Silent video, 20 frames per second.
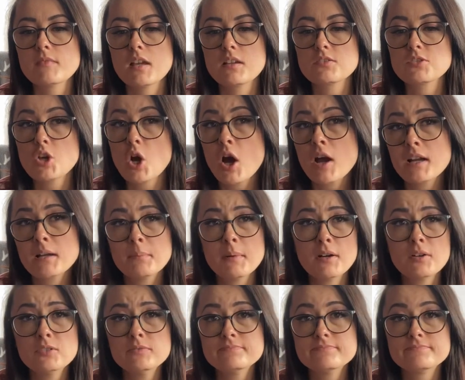talk
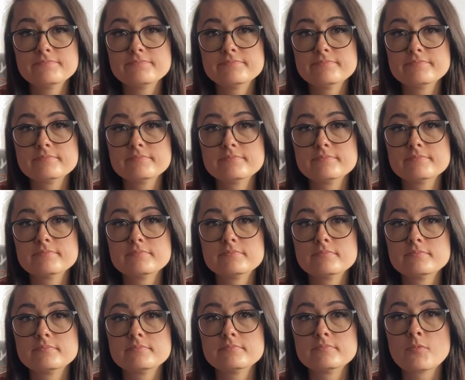about
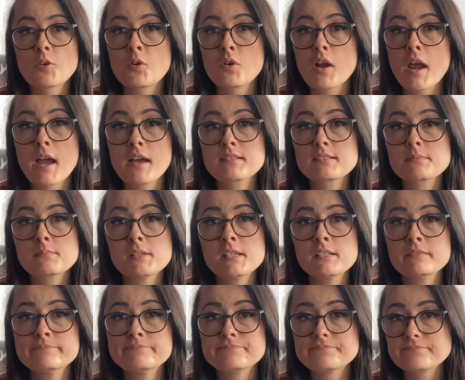or ask
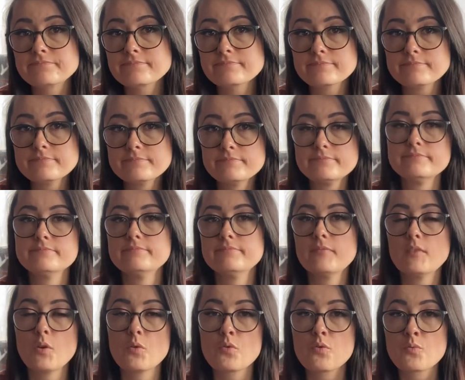me
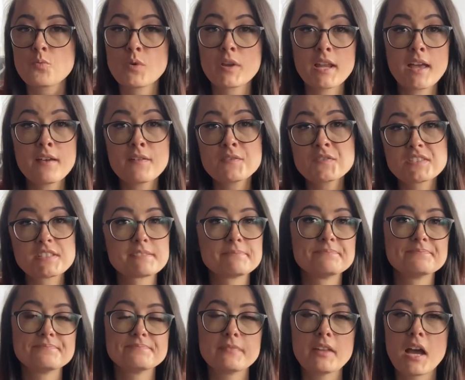or whatevs,
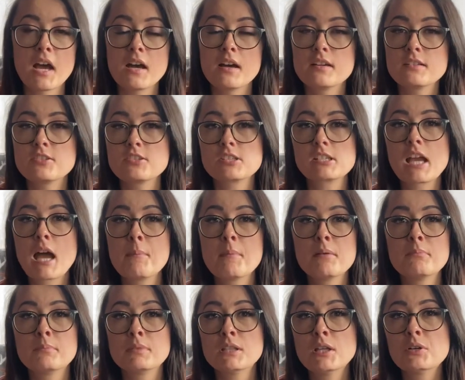just
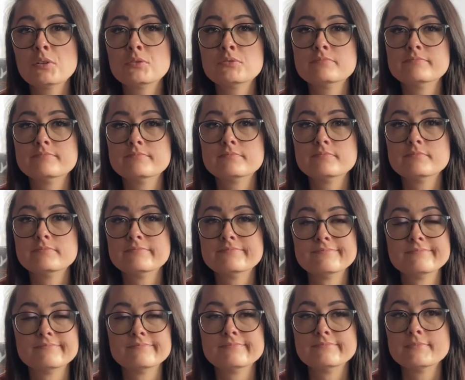comment below.
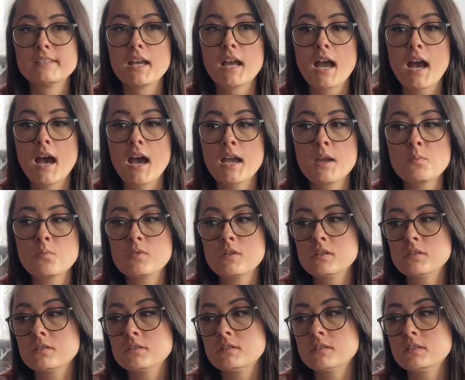I
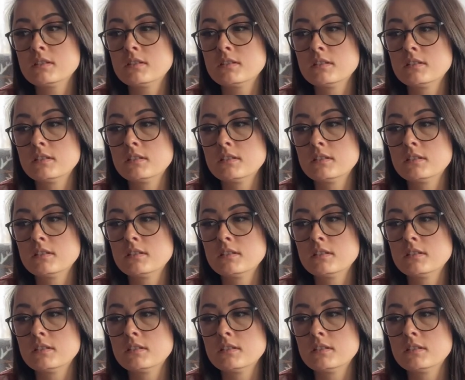will